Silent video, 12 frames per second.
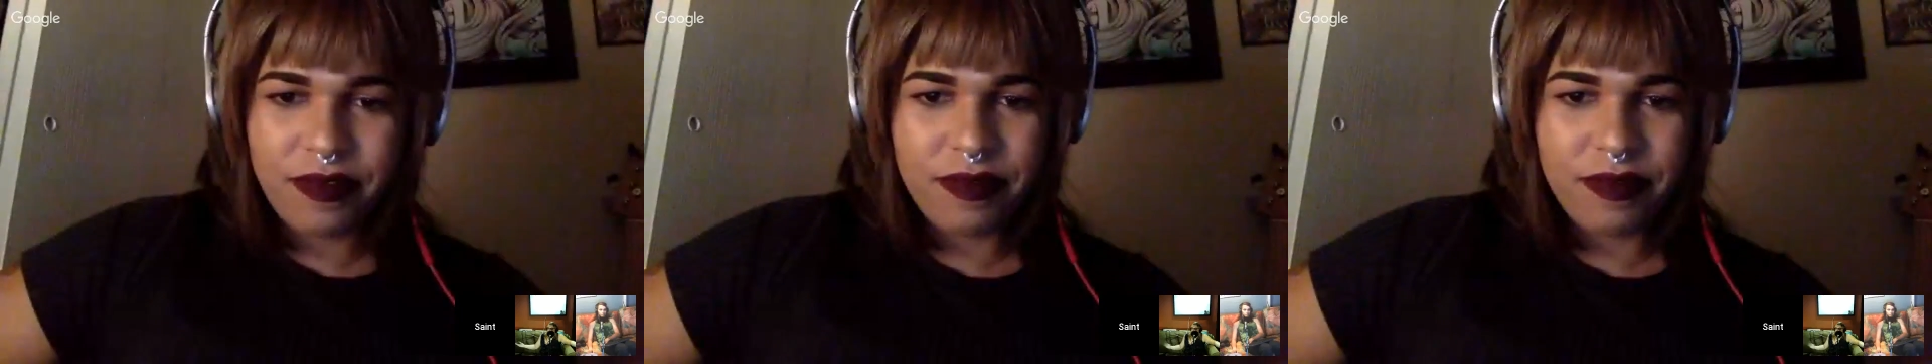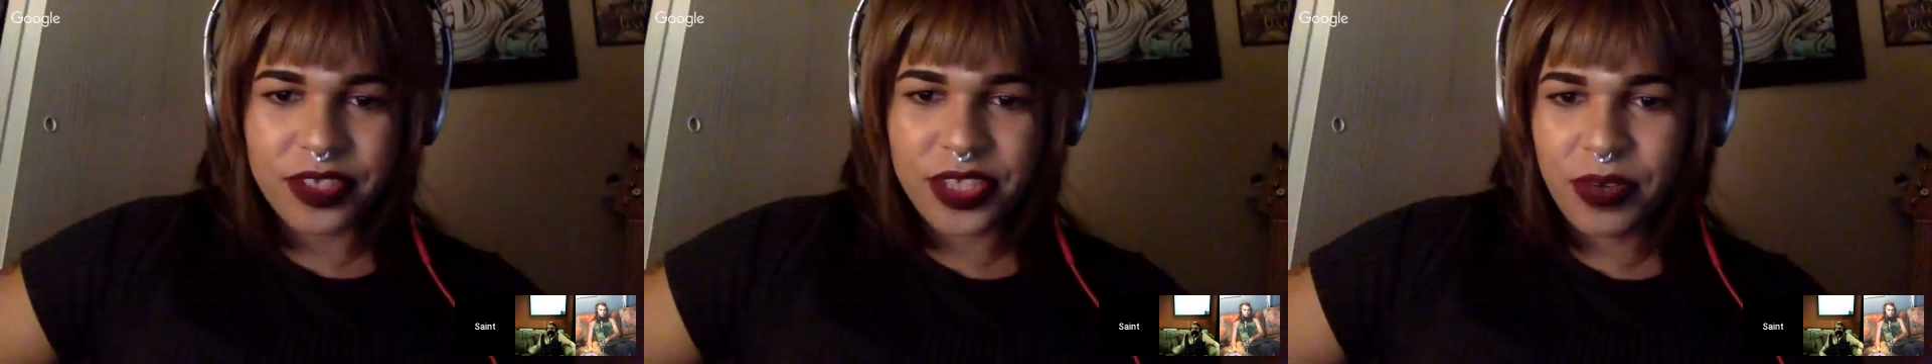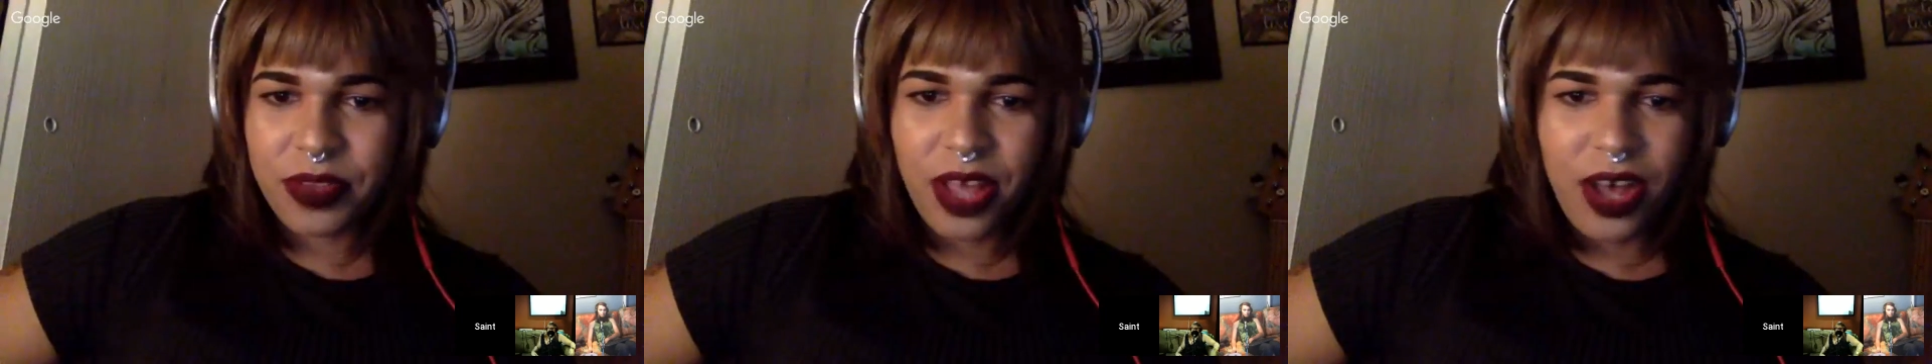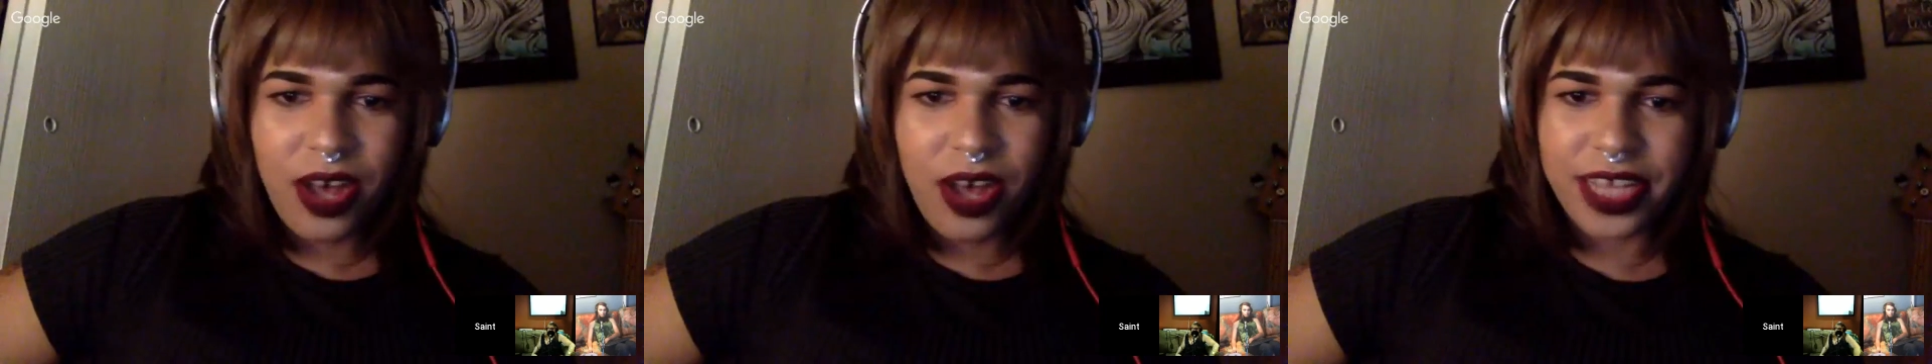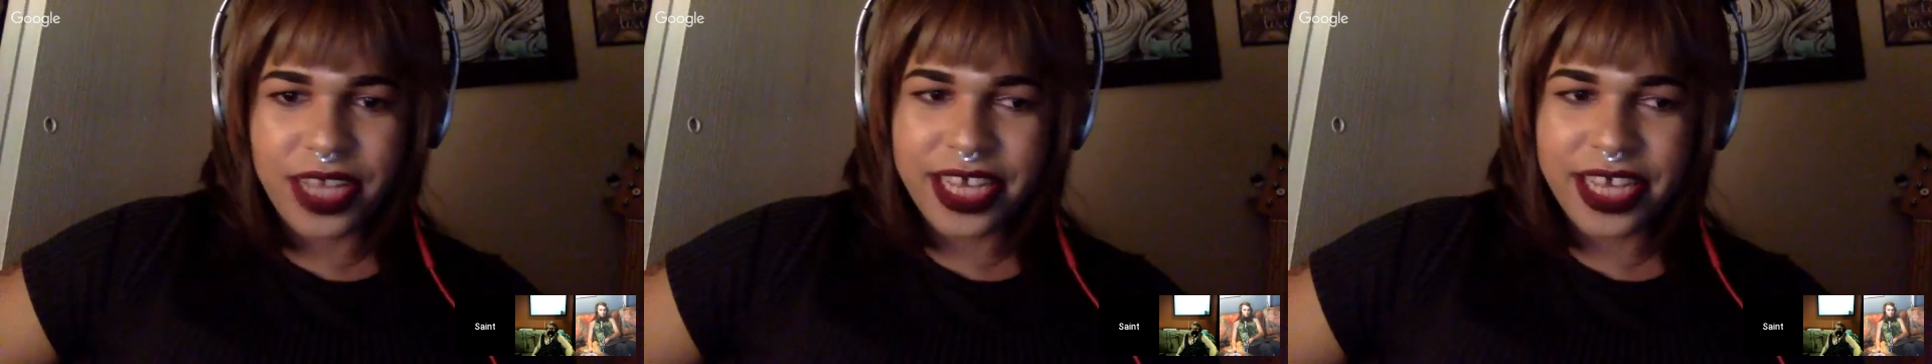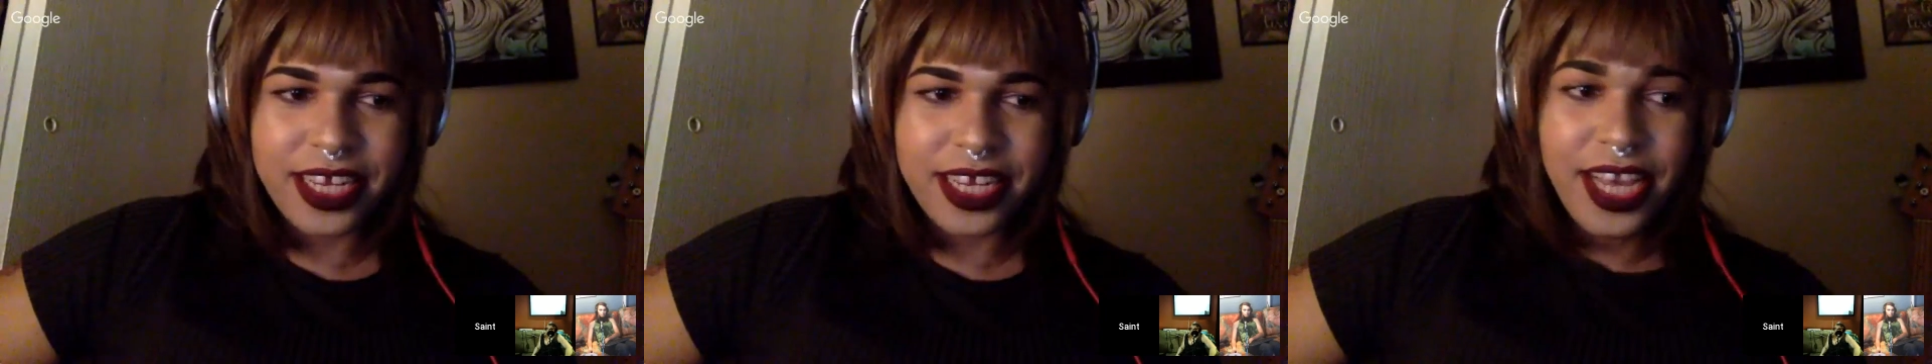for so long. Like,
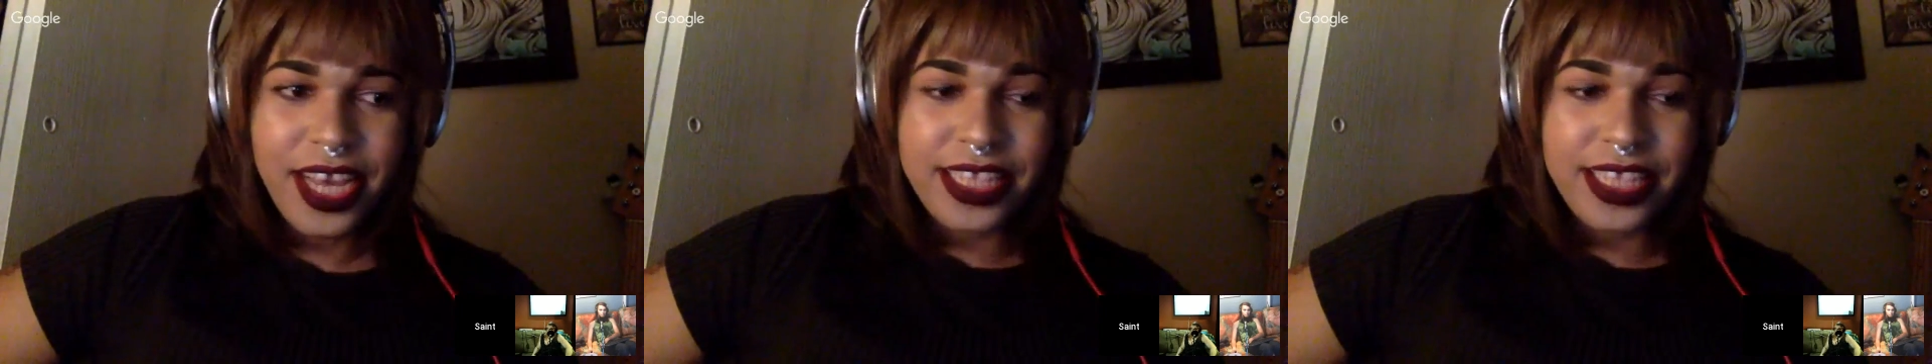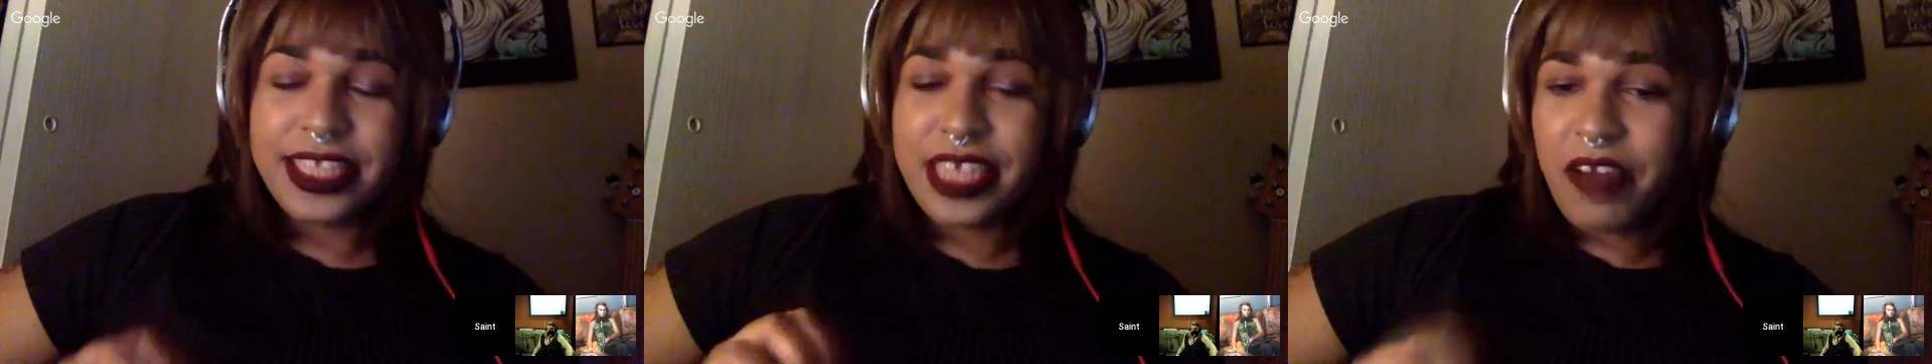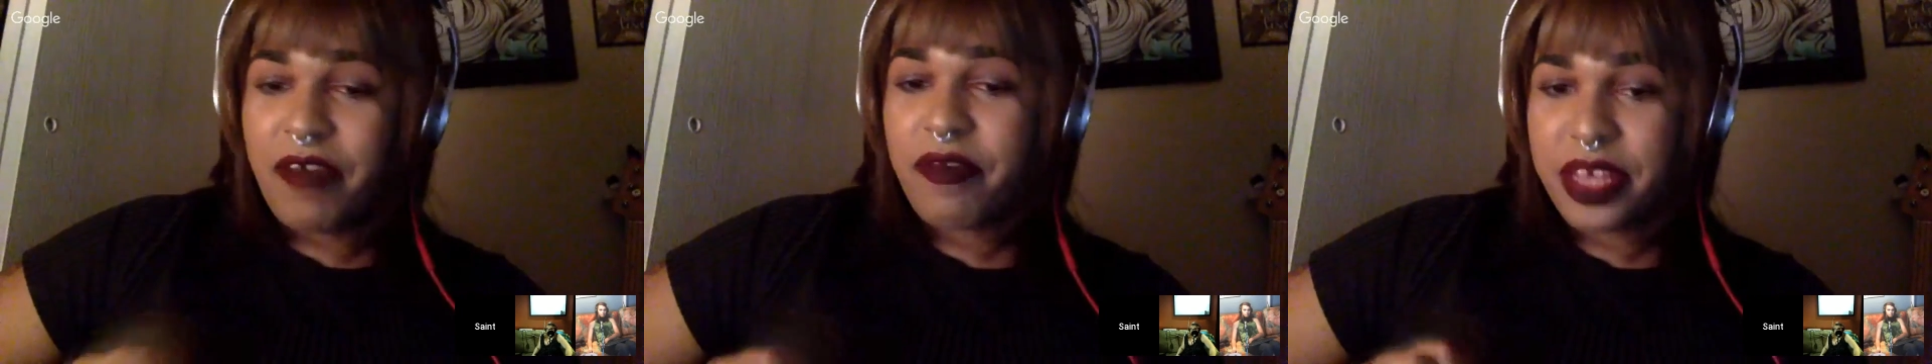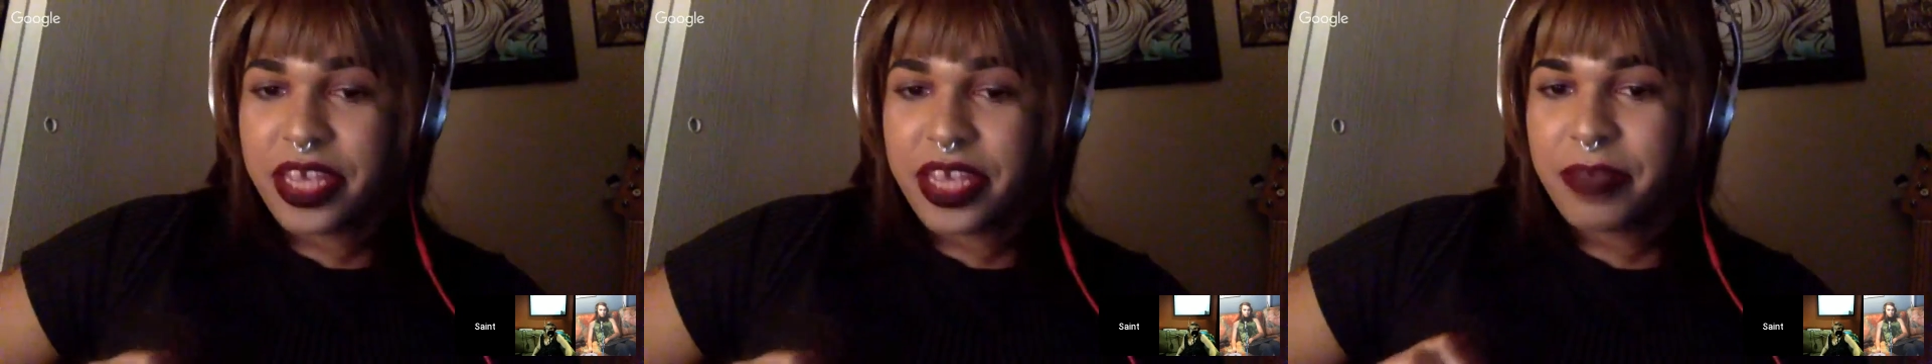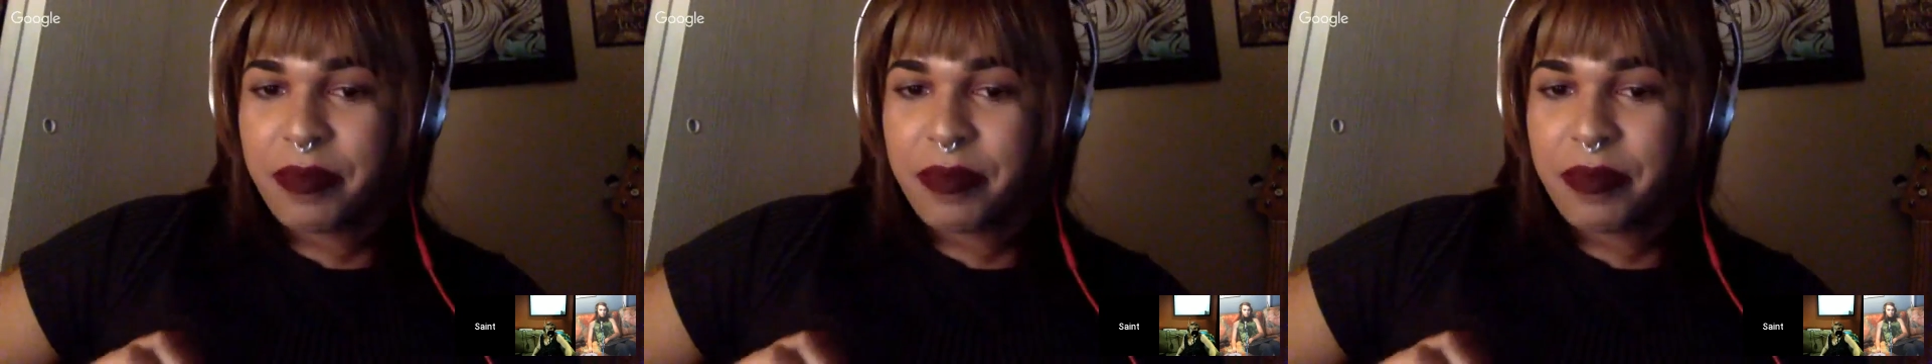it's definitely